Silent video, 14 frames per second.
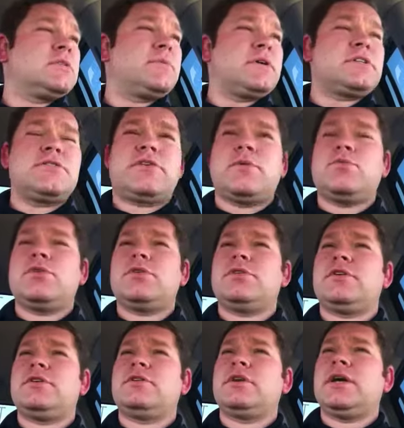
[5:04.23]
especially if I'm one of
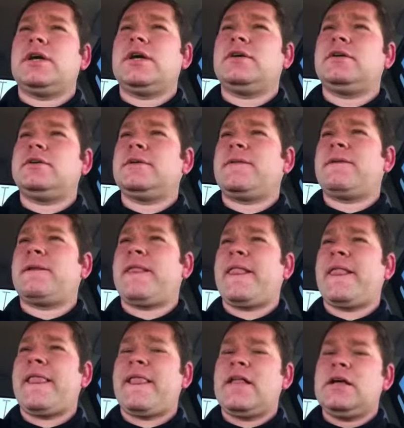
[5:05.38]
their
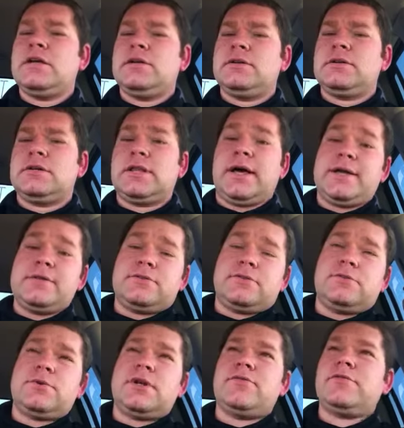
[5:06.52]
clients
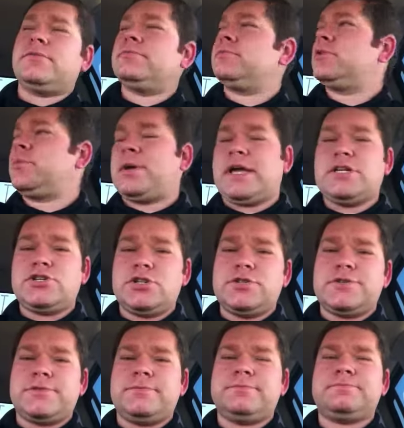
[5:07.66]
or whatever, their
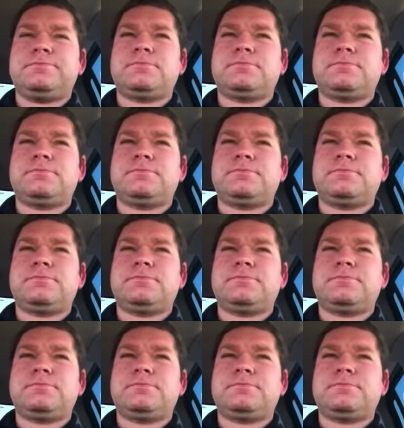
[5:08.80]
patients.